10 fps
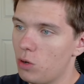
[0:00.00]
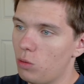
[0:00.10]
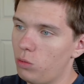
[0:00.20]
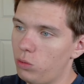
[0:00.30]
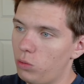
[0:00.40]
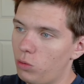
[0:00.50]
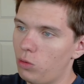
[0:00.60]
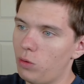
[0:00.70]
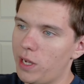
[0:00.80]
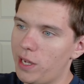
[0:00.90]

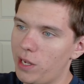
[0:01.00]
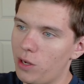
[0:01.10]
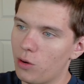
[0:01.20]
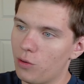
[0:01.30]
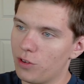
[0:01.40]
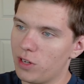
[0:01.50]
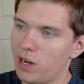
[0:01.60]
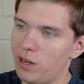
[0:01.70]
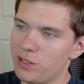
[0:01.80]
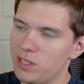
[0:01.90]
way over
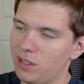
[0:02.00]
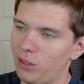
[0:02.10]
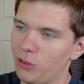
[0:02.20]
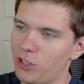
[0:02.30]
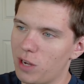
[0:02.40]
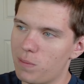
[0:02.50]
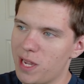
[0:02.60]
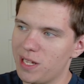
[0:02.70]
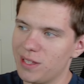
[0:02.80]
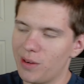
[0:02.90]
there, you see the little duck
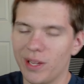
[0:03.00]
painting there.